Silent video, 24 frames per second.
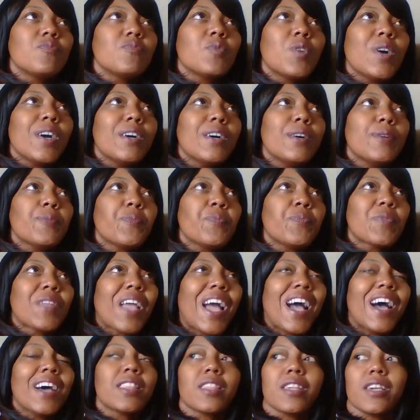well,
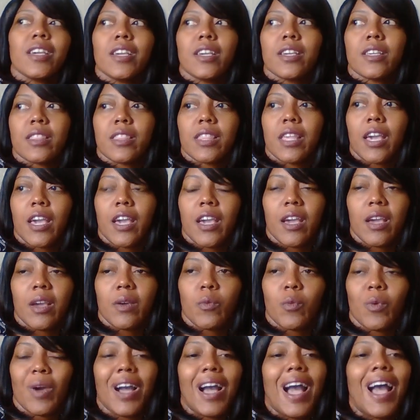I think
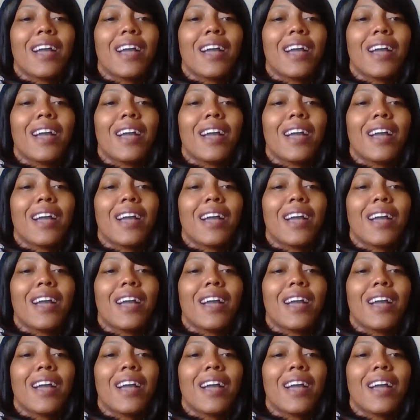that, well,